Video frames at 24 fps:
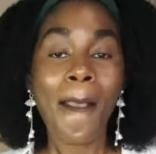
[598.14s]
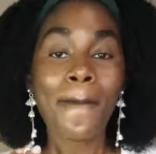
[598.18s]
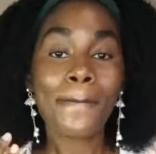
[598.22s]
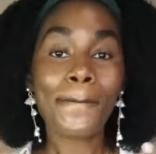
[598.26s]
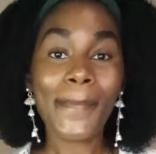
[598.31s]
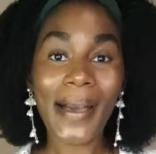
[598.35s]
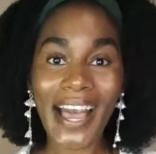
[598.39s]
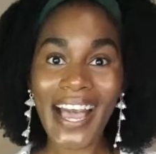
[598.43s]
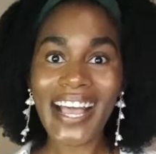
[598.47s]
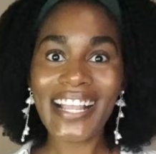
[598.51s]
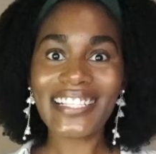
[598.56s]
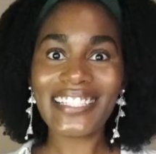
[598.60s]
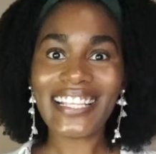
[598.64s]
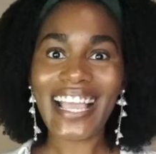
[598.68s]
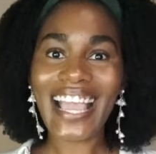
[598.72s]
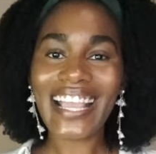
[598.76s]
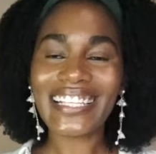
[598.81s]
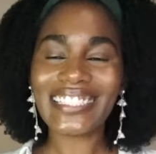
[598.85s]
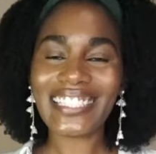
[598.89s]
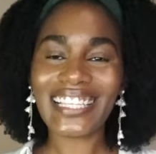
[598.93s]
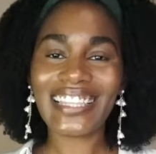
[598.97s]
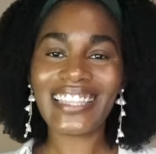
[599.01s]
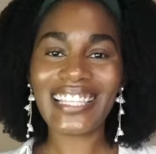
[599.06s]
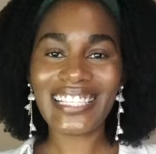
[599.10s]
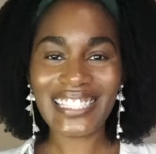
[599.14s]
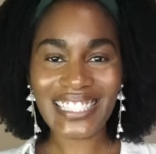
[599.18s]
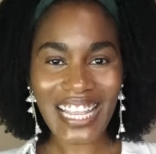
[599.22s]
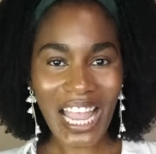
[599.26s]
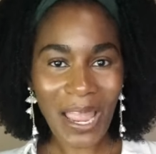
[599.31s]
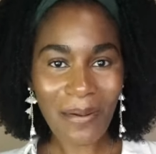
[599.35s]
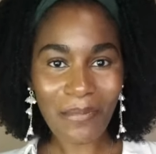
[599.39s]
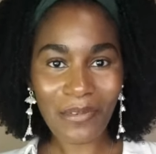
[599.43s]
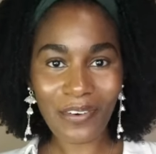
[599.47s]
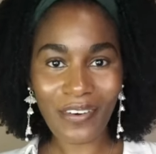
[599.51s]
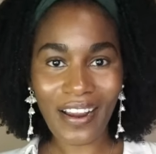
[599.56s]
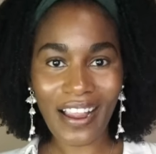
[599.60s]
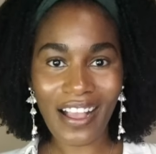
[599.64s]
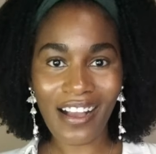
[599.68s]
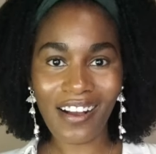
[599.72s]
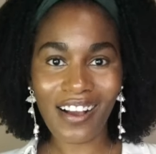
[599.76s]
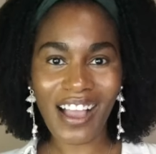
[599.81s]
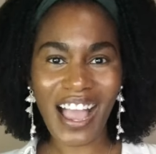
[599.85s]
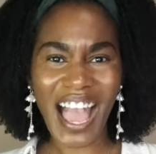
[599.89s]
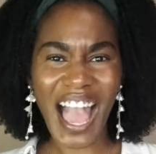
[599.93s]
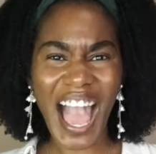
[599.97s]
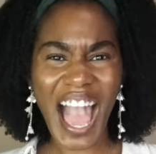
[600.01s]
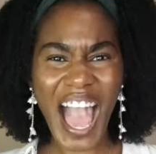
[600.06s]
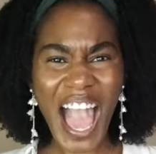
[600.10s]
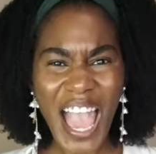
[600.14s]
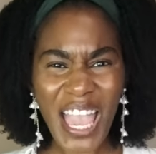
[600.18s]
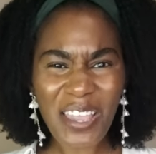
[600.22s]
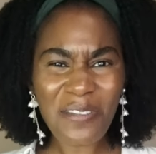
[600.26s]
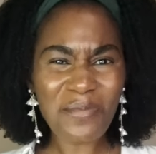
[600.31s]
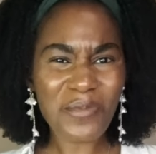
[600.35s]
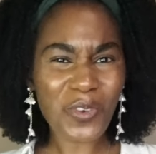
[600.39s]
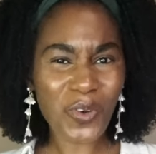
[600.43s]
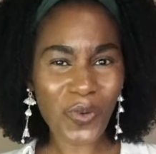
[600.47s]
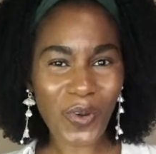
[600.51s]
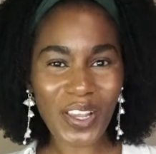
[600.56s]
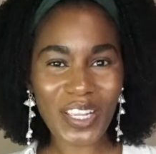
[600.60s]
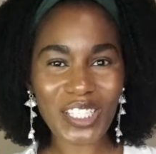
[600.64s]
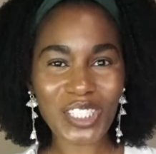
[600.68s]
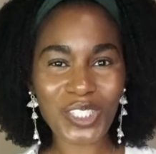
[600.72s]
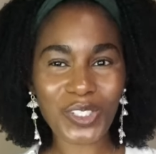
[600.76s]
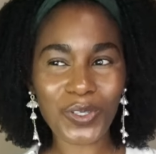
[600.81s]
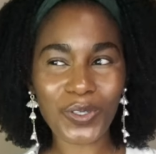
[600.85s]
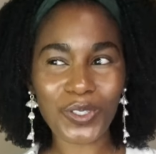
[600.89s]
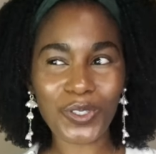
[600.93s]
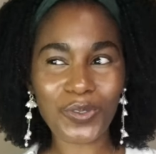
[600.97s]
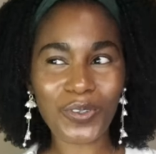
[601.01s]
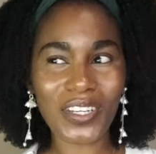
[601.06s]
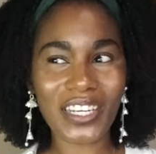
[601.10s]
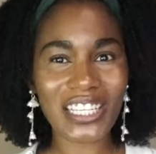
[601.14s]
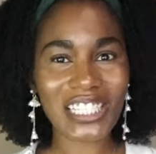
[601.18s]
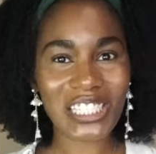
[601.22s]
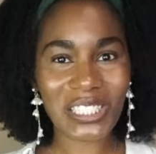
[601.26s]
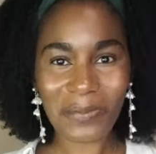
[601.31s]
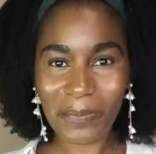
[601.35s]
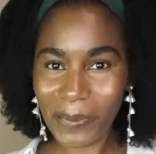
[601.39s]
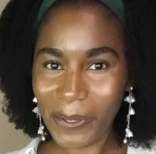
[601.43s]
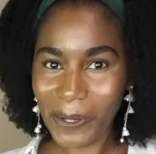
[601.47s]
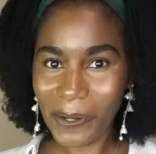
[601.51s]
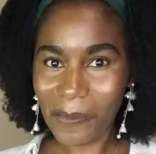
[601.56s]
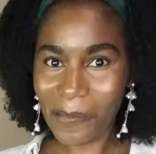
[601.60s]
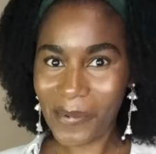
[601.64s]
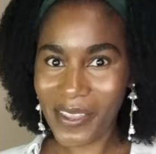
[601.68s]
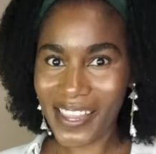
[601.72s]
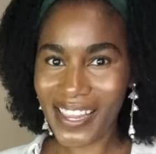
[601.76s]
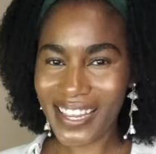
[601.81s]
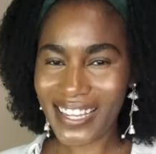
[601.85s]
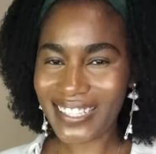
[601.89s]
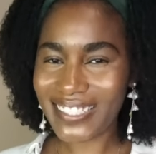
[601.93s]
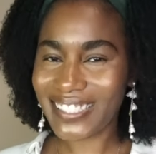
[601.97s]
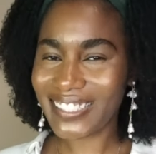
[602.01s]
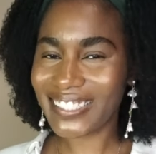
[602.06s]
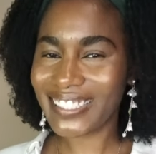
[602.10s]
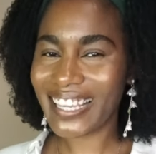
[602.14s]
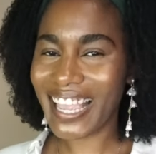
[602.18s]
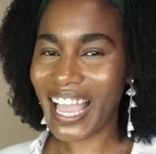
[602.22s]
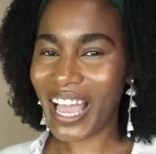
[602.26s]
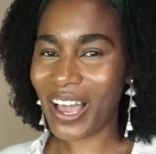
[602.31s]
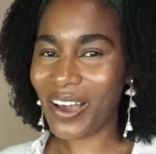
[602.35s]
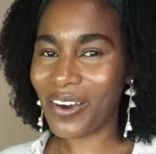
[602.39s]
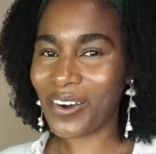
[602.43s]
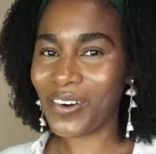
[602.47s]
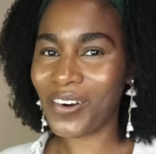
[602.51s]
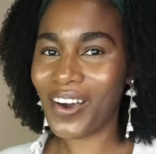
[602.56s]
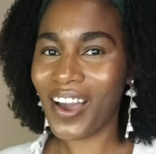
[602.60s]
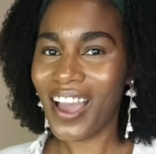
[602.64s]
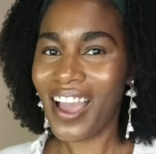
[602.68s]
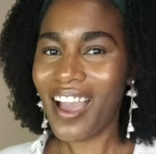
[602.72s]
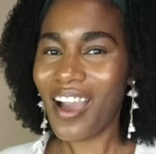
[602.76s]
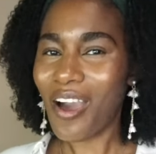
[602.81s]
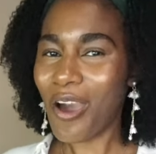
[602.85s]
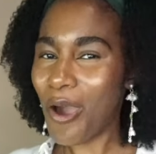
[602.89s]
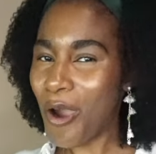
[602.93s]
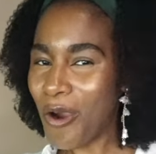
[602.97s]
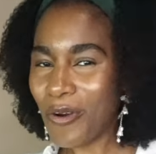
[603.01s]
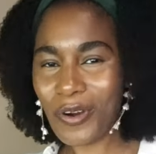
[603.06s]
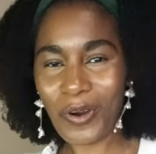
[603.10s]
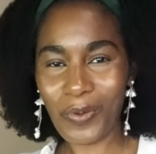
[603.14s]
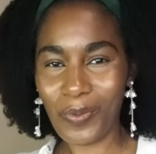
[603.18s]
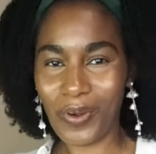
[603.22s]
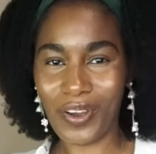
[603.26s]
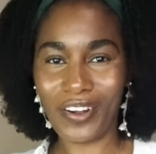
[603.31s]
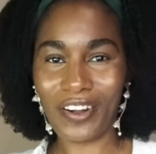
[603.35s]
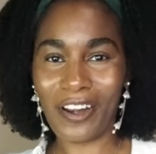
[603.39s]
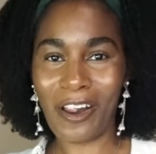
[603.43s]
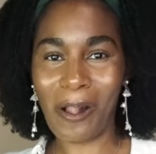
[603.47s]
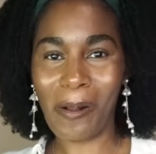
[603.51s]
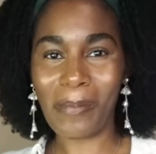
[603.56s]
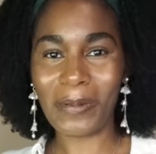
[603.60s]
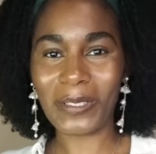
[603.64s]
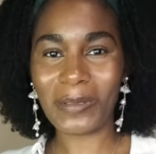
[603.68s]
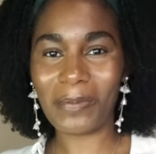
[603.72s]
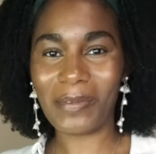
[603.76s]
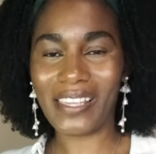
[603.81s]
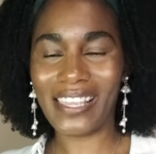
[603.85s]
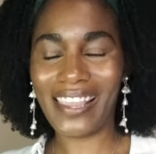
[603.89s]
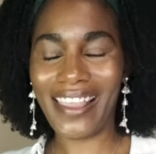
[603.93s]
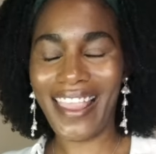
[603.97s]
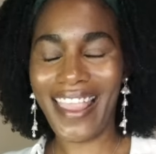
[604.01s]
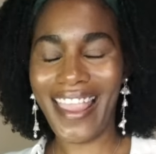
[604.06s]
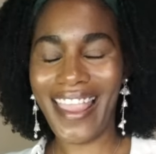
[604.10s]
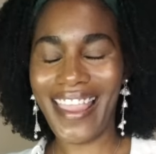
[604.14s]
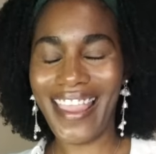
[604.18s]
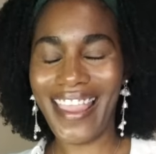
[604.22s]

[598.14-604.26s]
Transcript: But I said this time around, I'm going to do an experiment and see how okra water helps me.